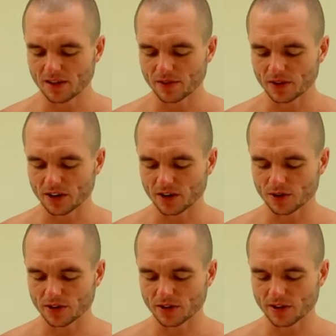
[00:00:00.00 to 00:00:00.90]
I feel like
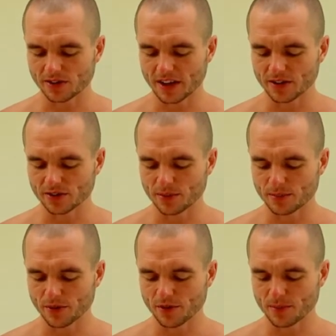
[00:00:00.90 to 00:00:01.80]
calling on those girls and
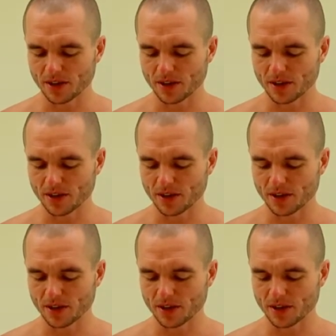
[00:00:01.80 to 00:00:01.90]
proving